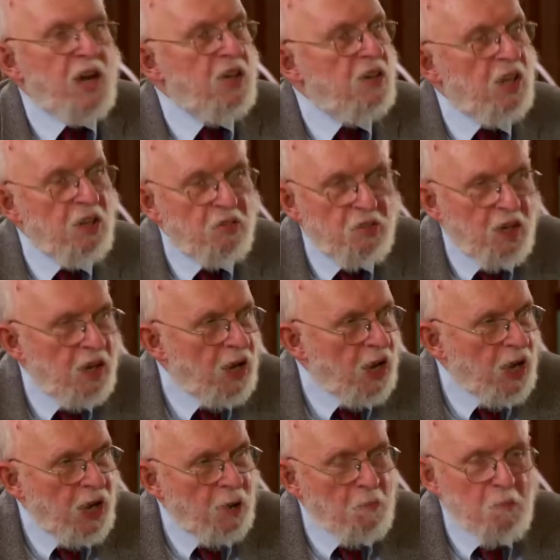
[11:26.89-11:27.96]
A, it's
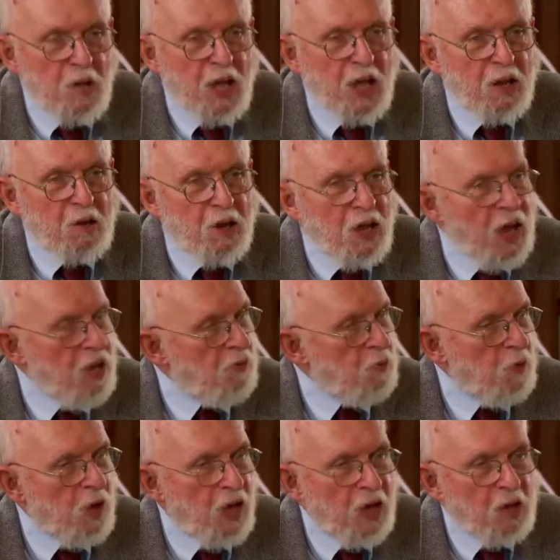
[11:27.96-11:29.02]
um, I,
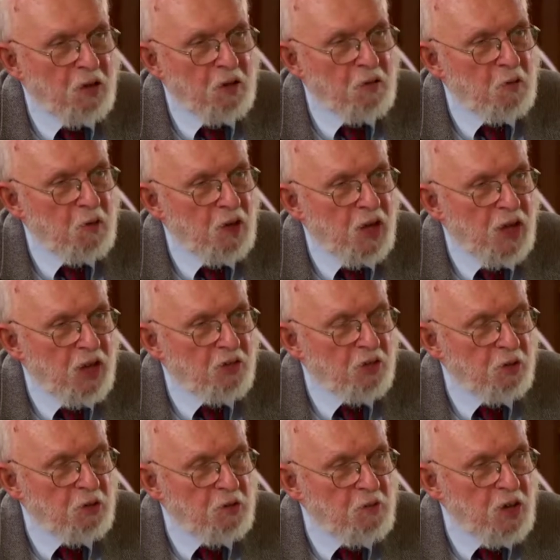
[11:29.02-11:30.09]
I, as
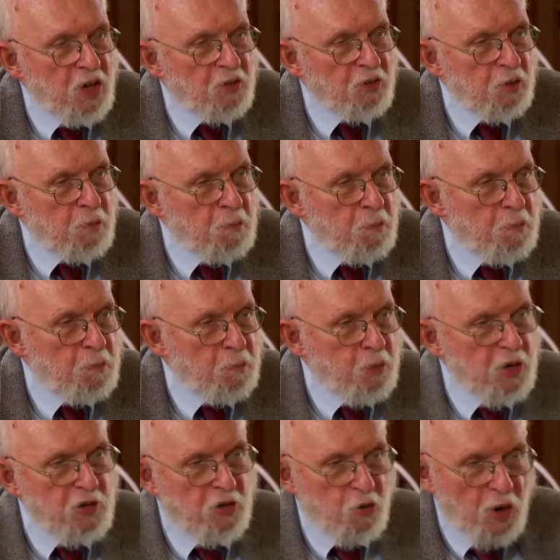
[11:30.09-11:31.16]
a as a
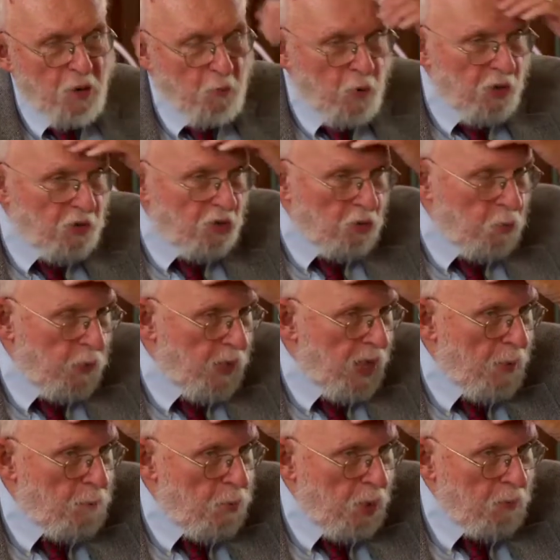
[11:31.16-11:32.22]
preacher, I've wrestled with
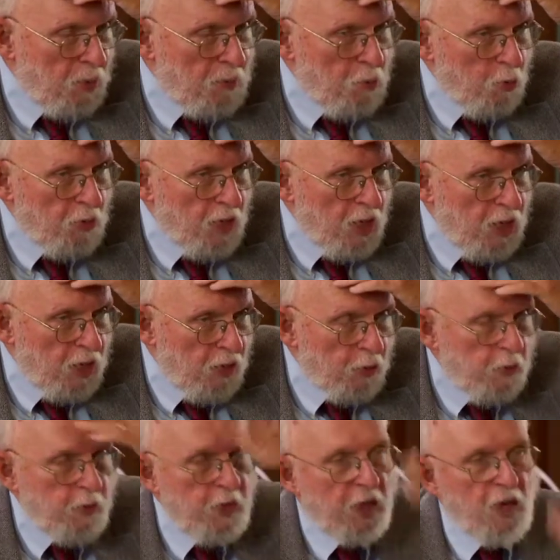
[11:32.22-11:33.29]
that probably more than any other
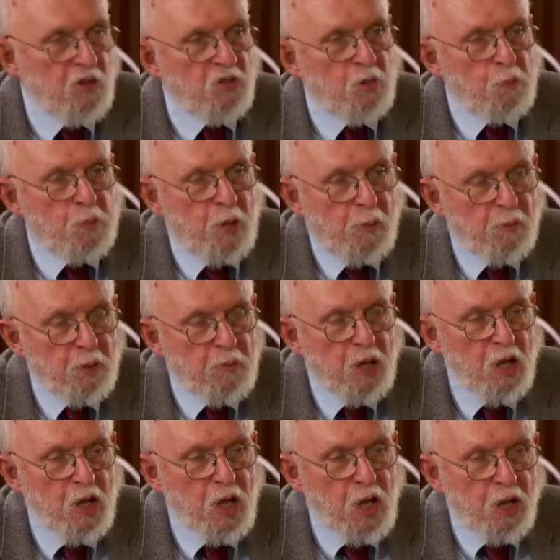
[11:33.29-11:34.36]
theological problem,
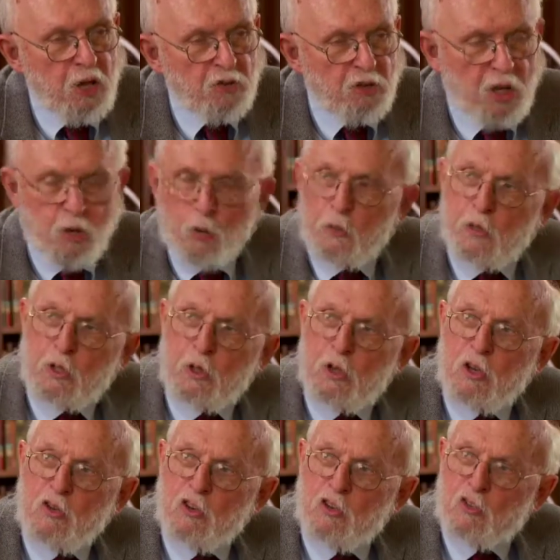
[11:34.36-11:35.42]
because I don't think you
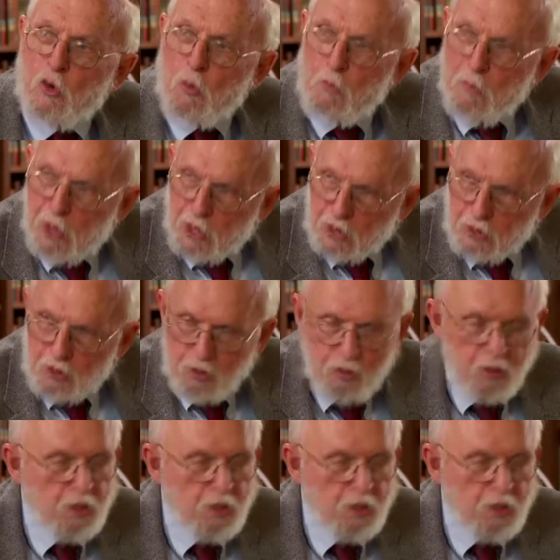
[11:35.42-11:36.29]
can just omit it.